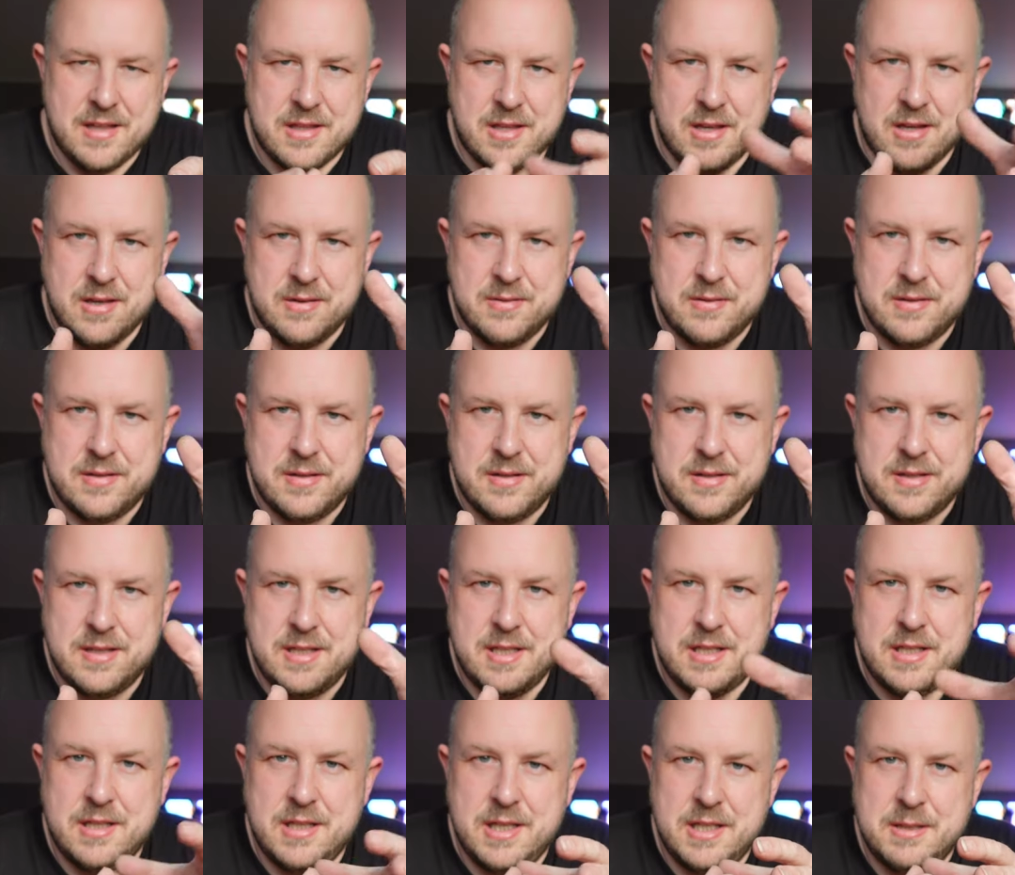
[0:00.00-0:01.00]
that
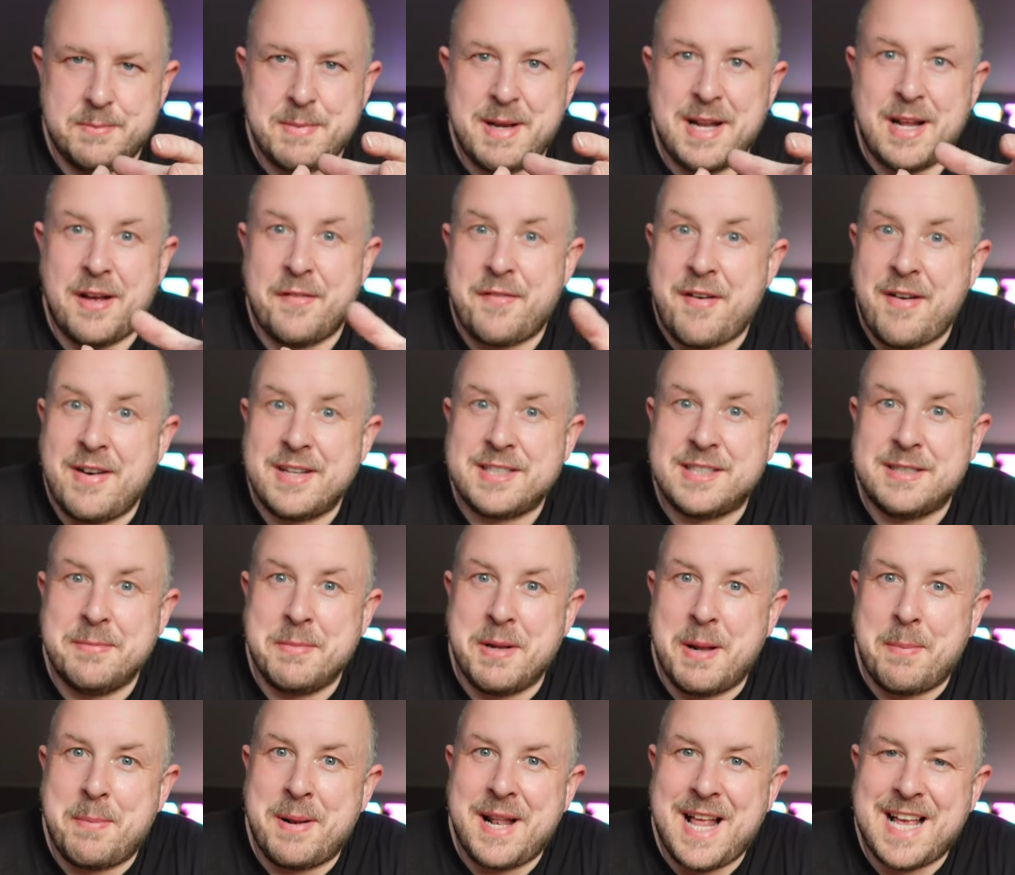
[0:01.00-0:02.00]
is made out of very
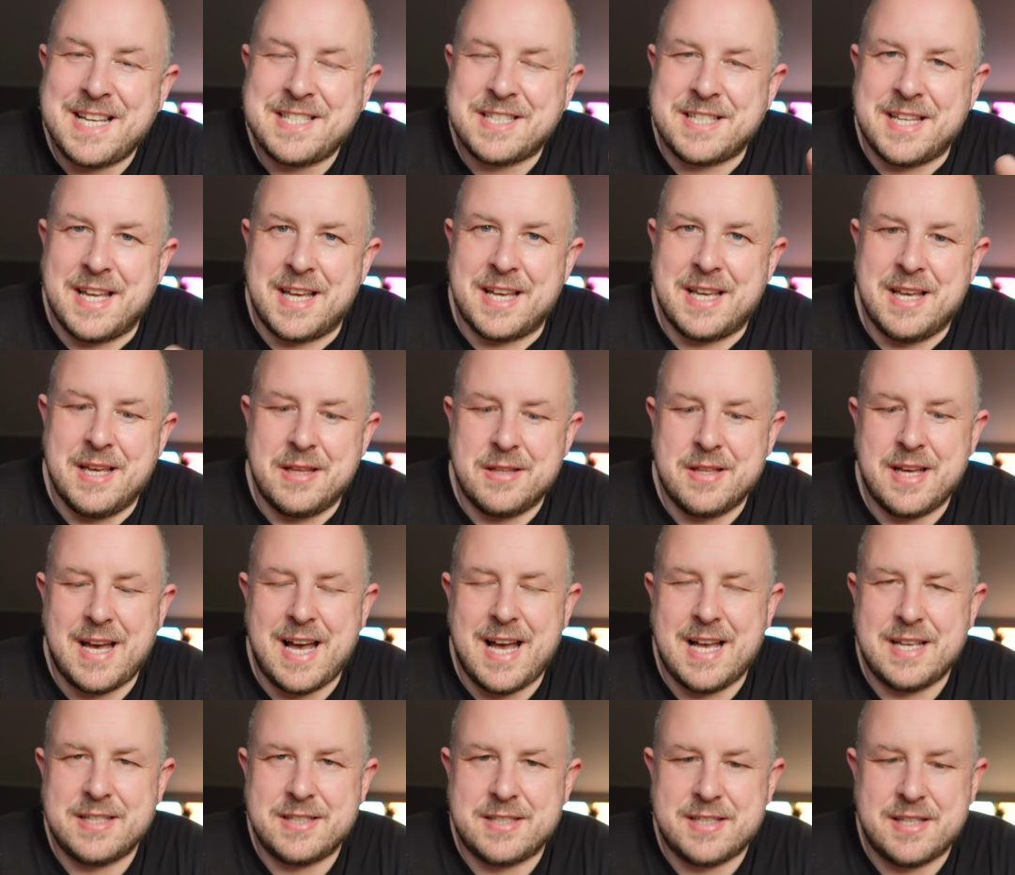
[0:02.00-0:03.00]
similar plastic that
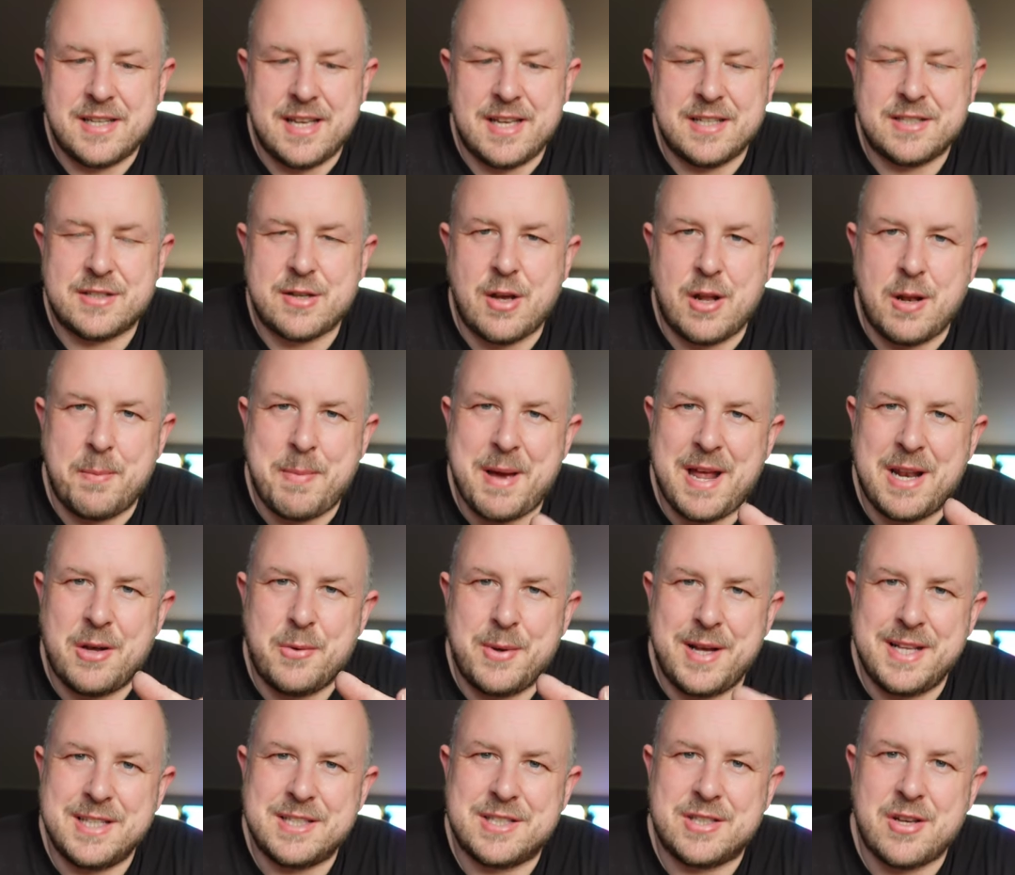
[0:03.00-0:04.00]
has a solar
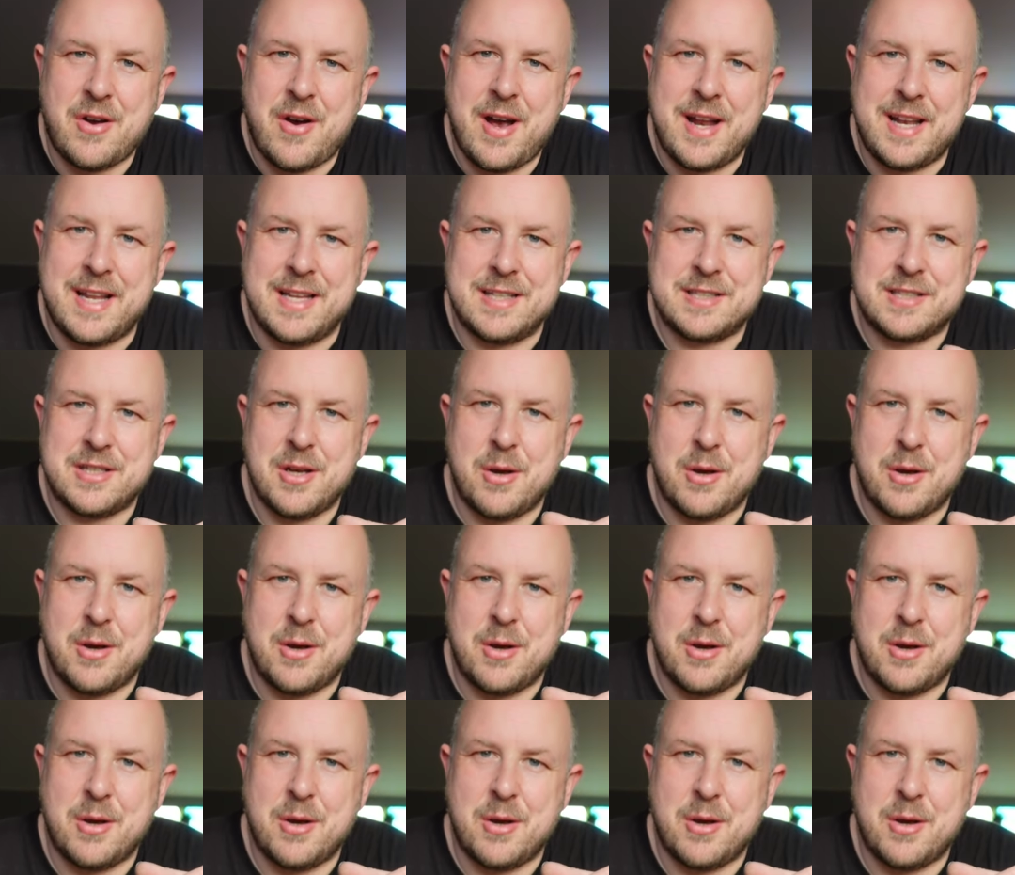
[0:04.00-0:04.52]
panel inside it.